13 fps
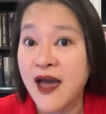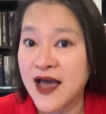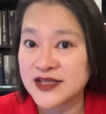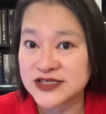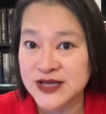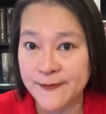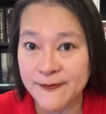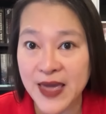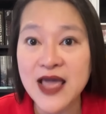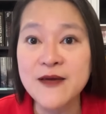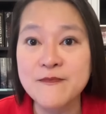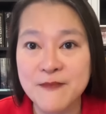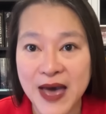And to
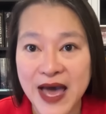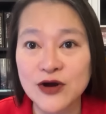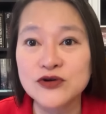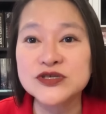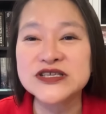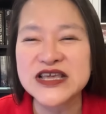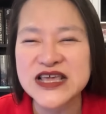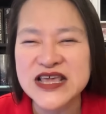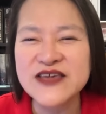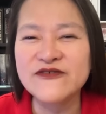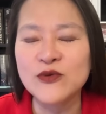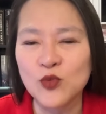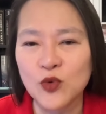make matters even